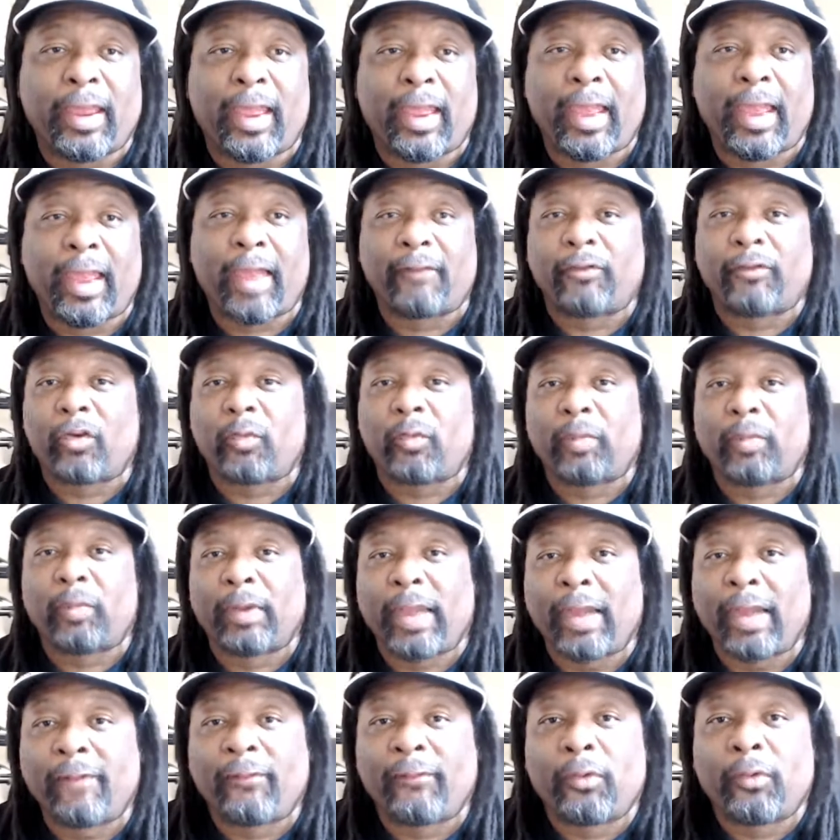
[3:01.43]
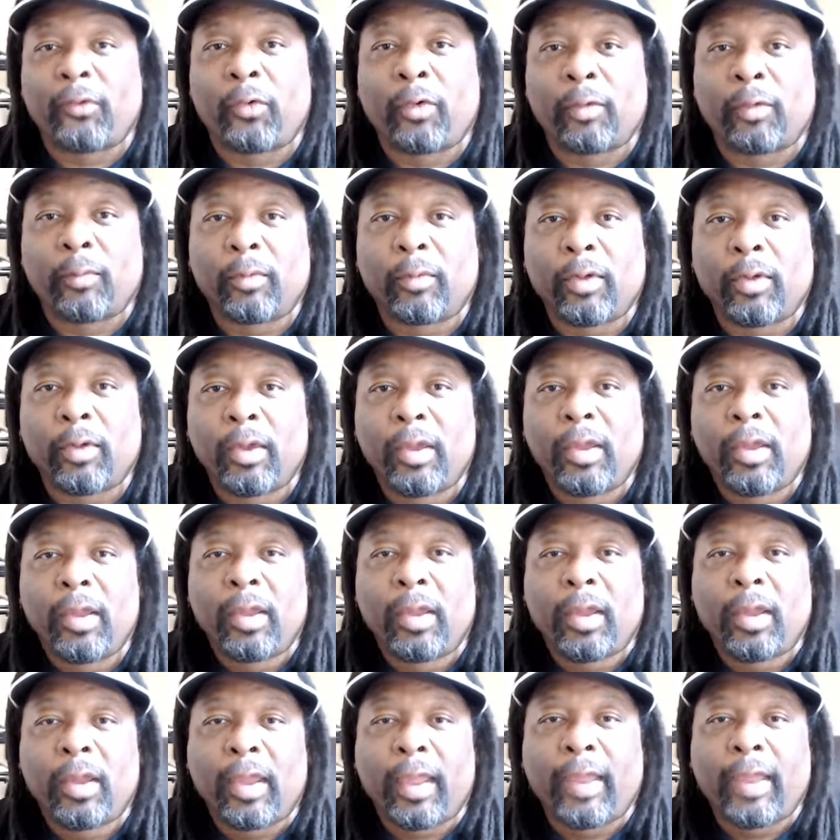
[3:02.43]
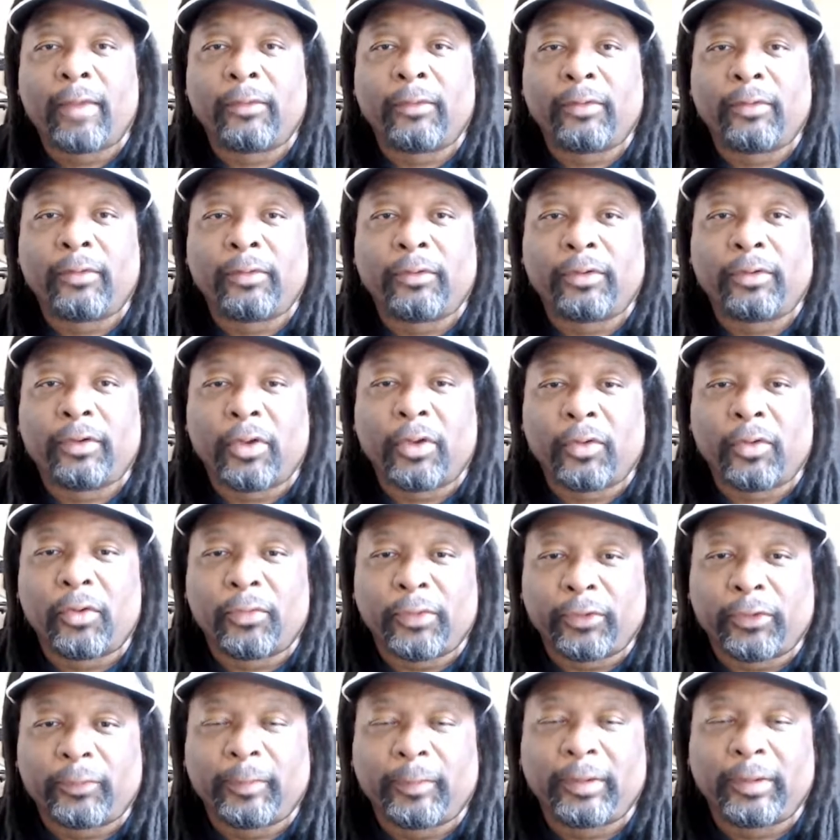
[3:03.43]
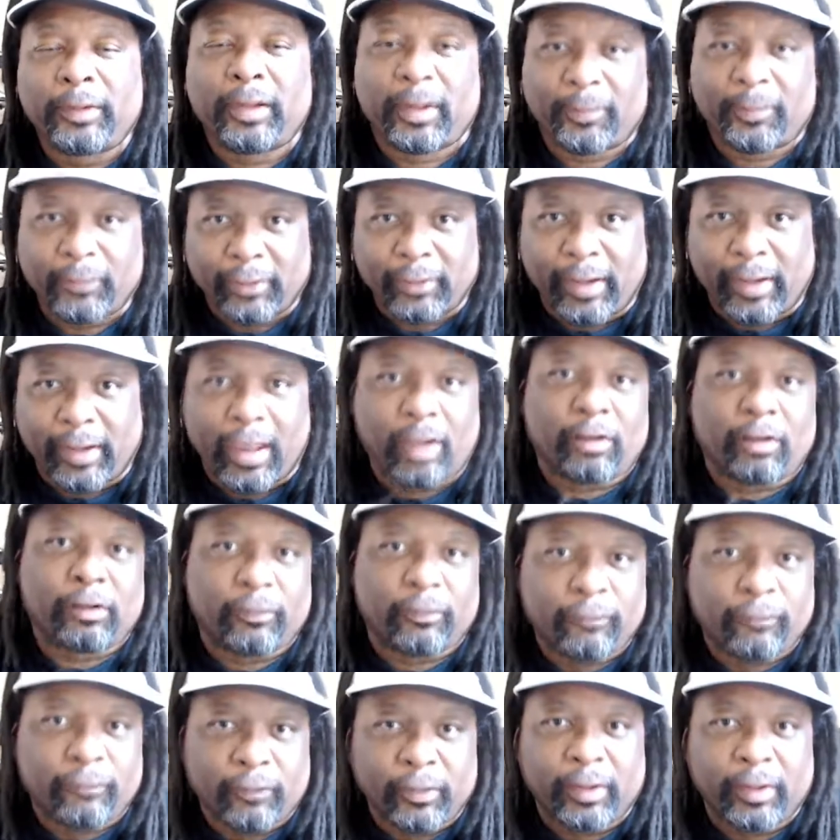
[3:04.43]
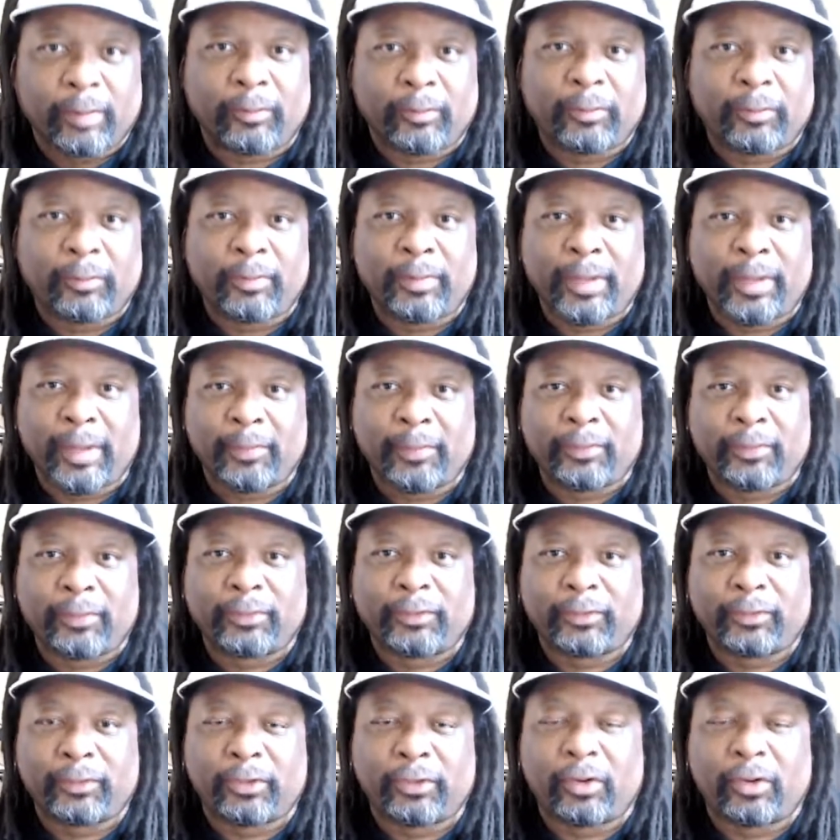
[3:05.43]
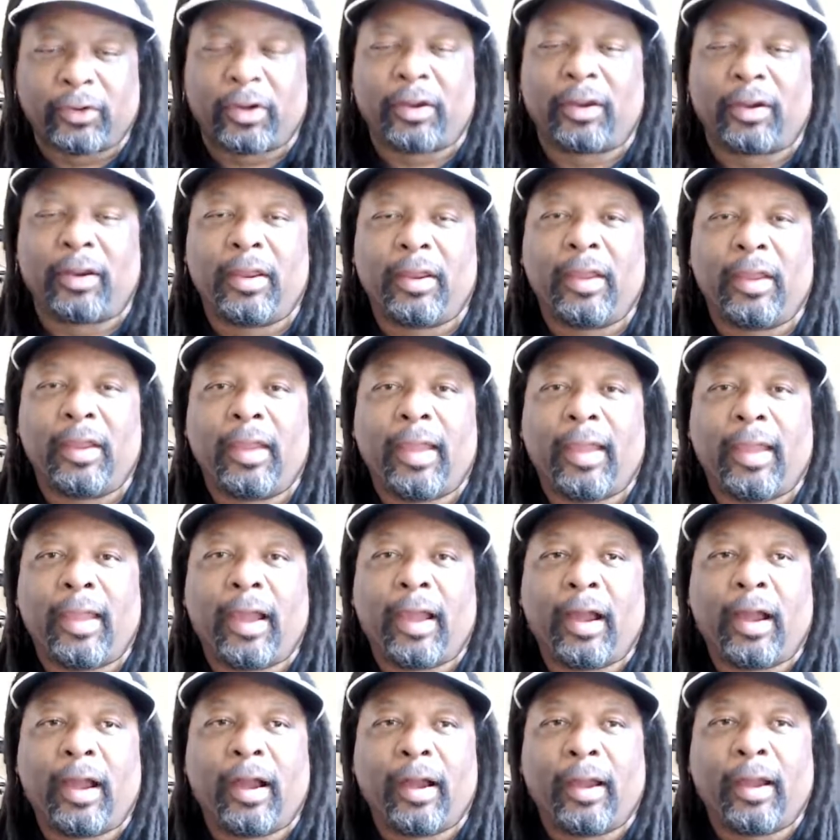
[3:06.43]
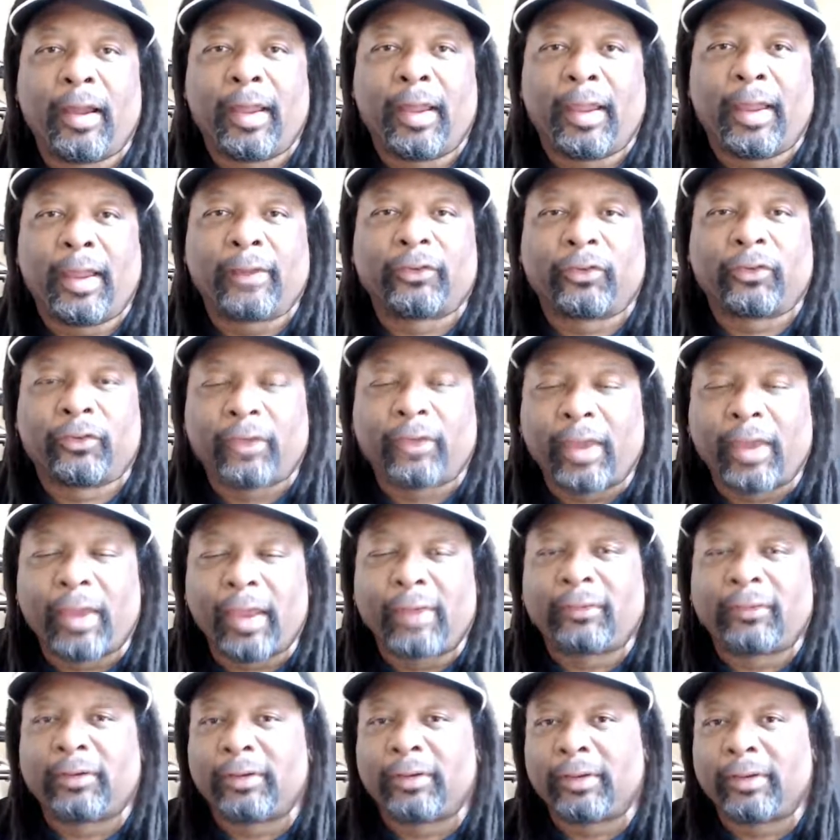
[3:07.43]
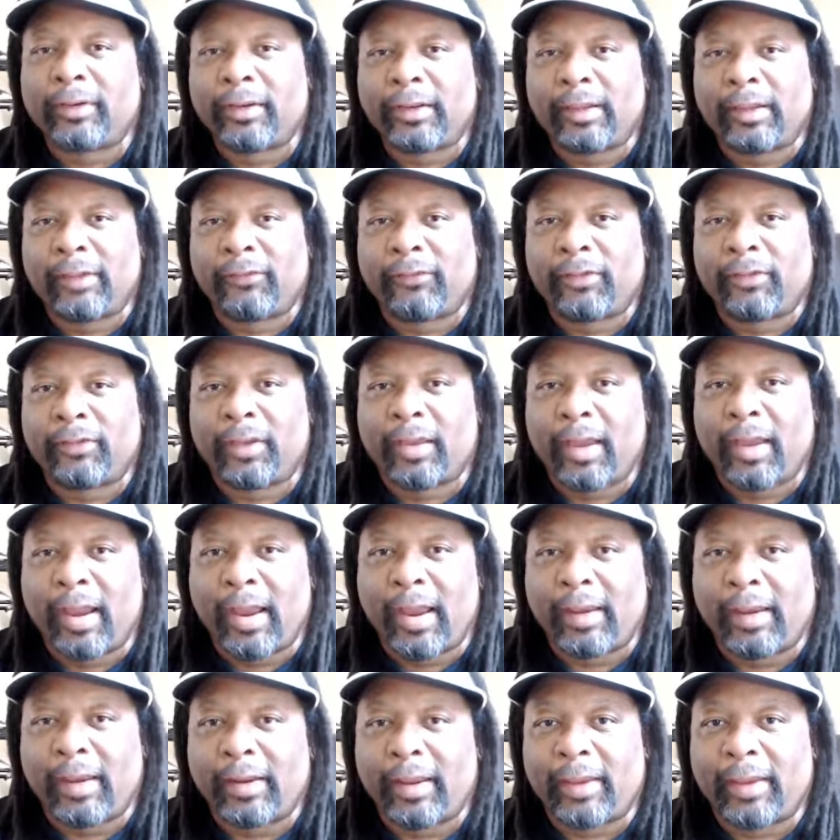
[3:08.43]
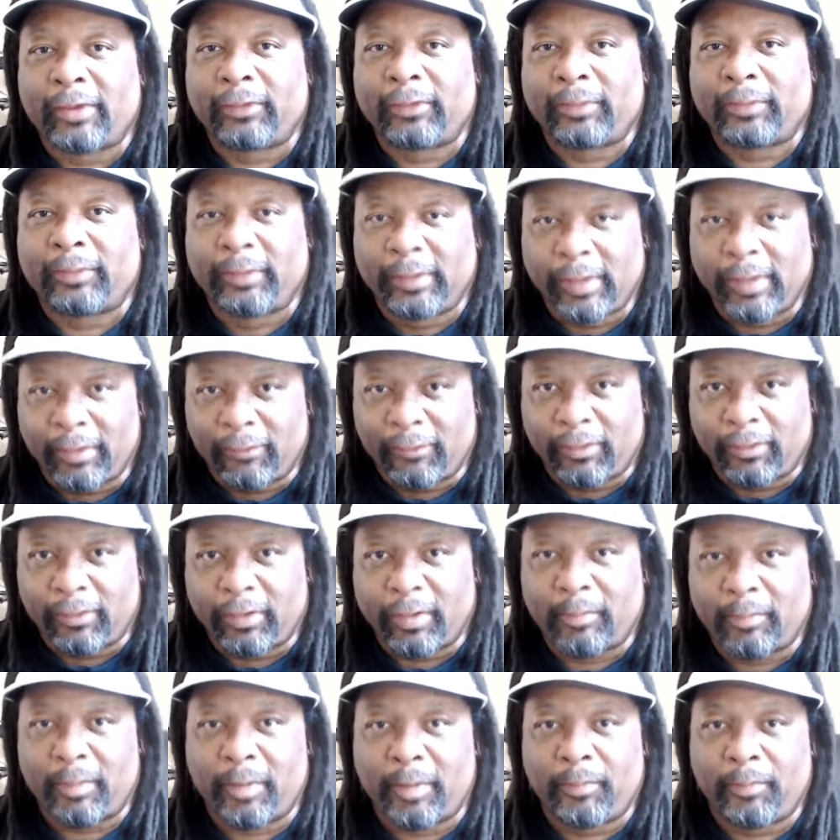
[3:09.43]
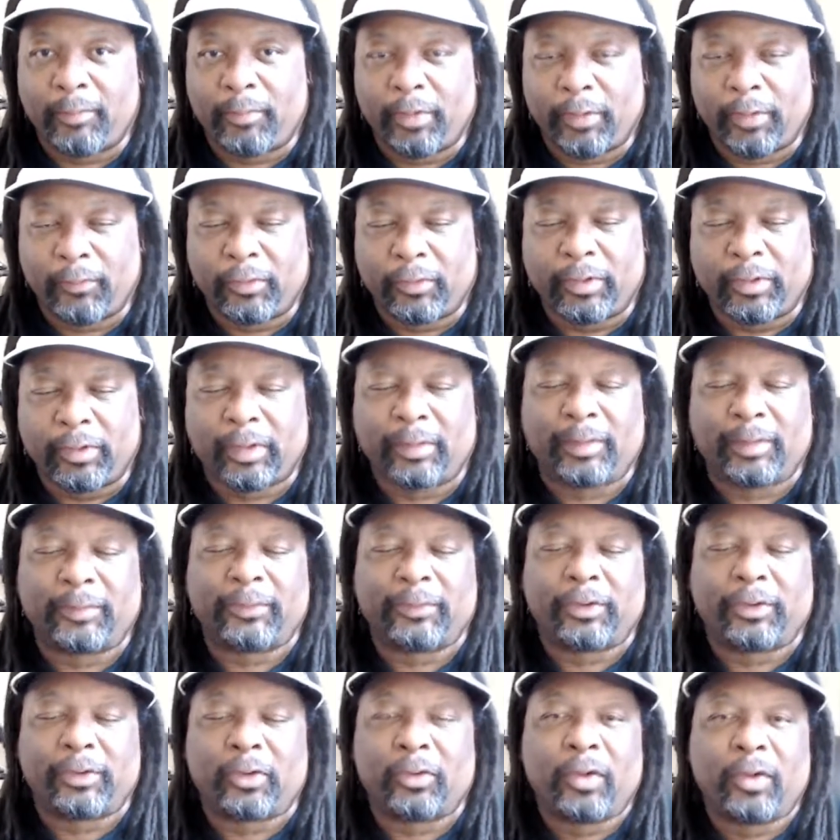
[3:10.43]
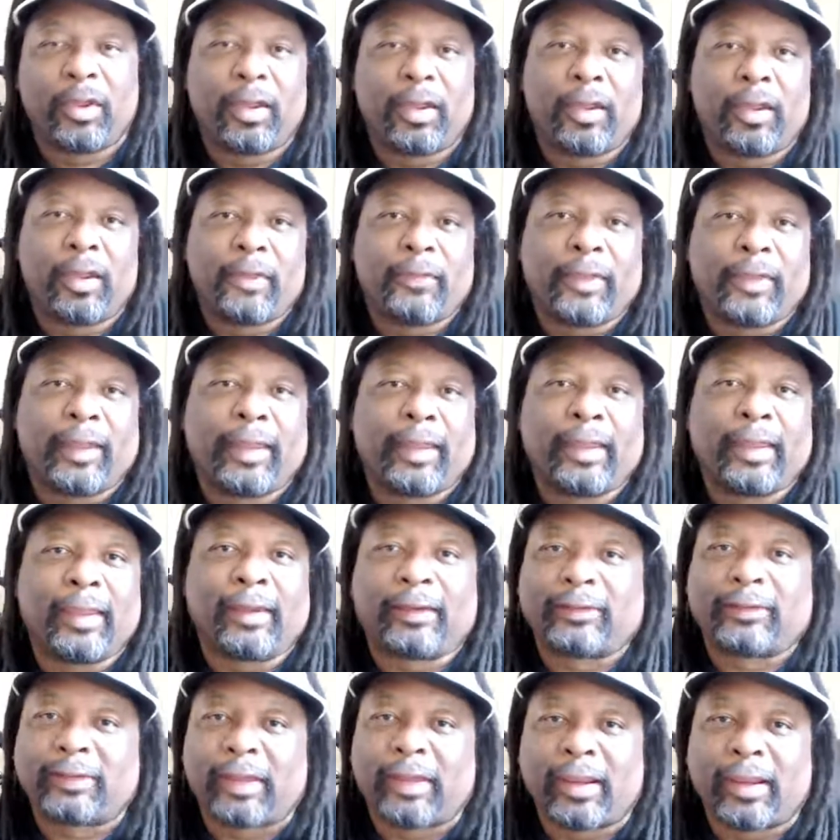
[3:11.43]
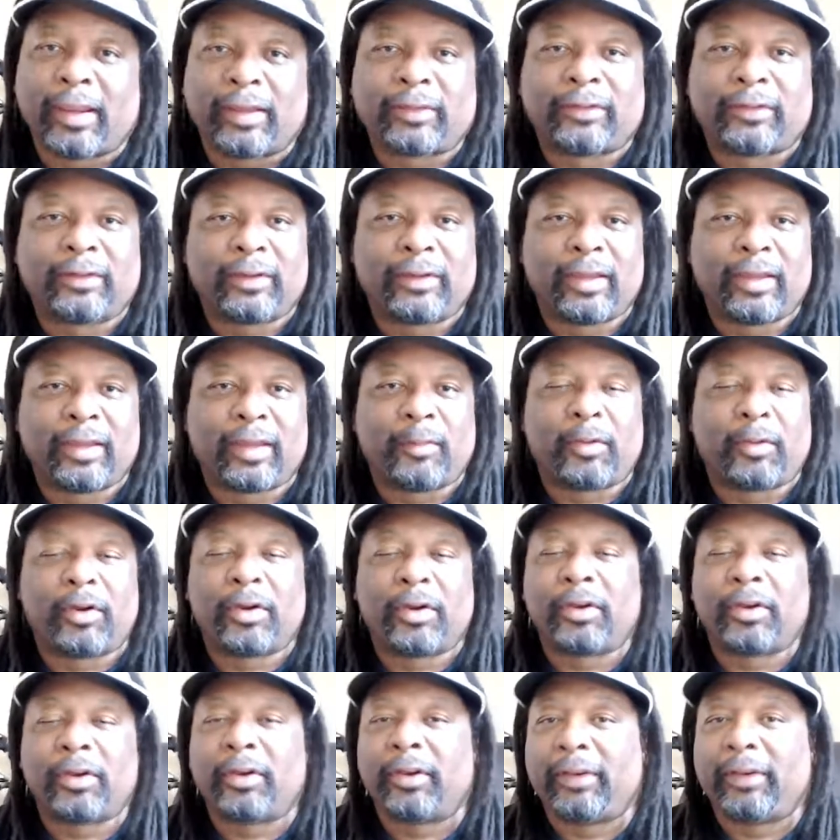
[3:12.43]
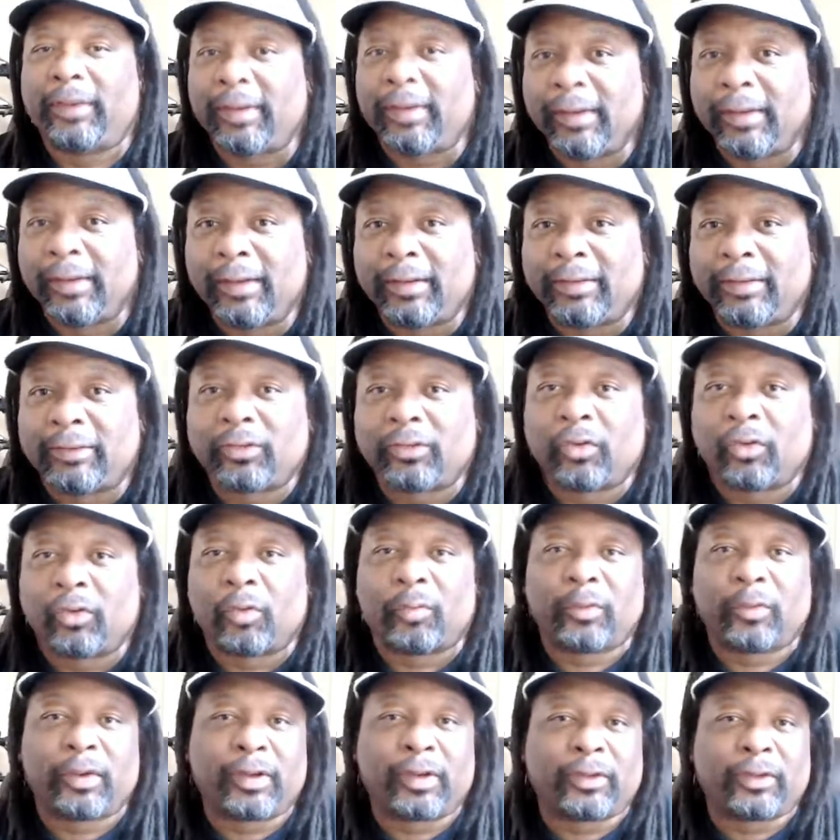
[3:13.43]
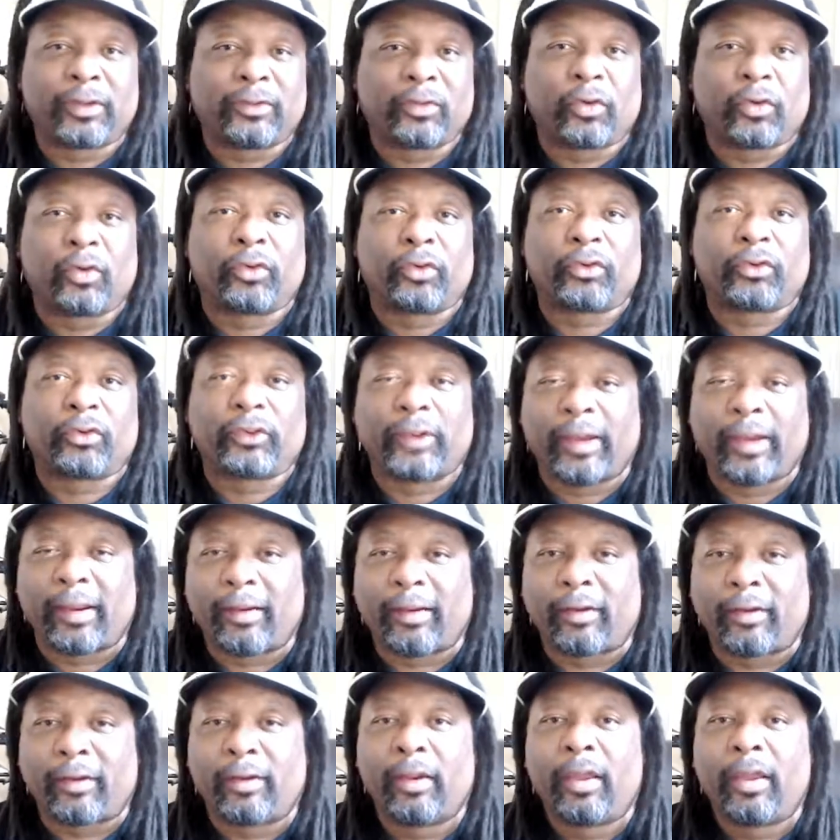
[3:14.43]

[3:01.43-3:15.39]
have no platform, and this becomes an outlet for them to be able to start exercising the gift that God has given them and put within them, so they get a chance to come on and teach or preach or share,